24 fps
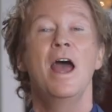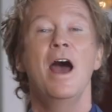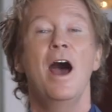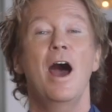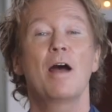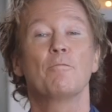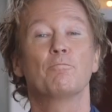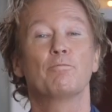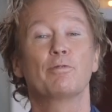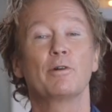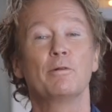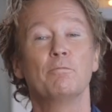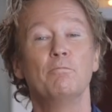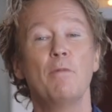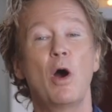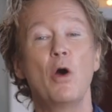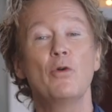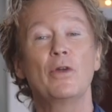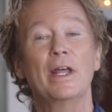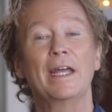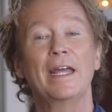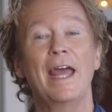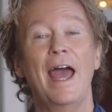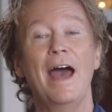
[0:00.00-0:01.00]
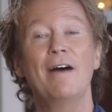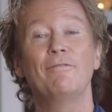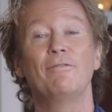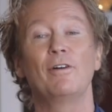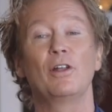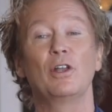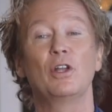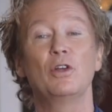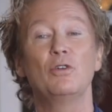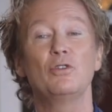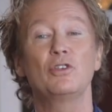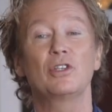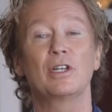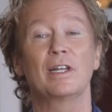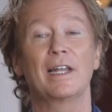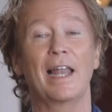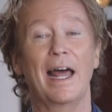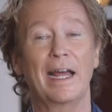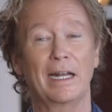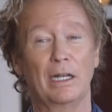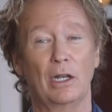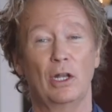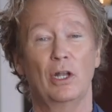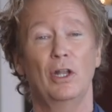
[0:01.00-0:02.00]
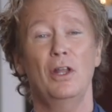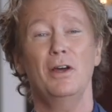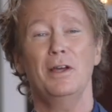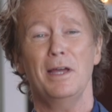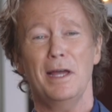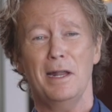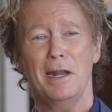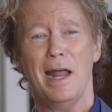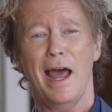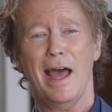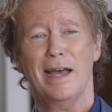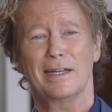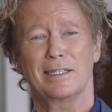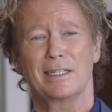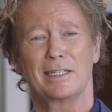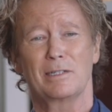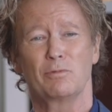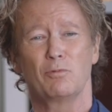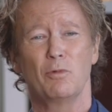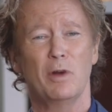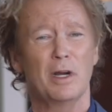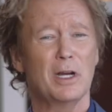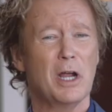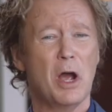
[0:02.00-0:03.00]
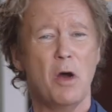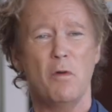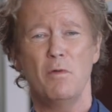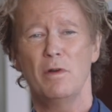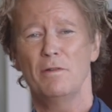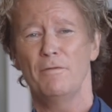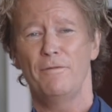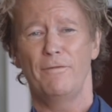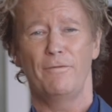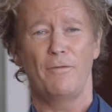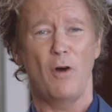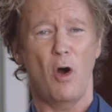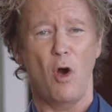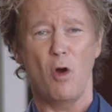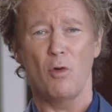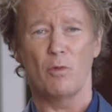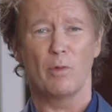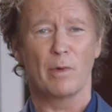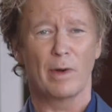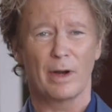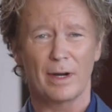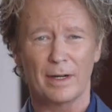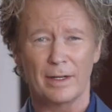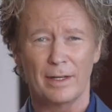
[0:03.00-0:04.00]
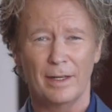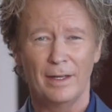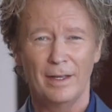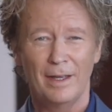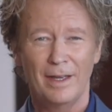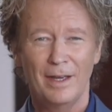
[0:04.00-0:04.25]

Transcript: on promoting evolution, like, look at us, we're going forward,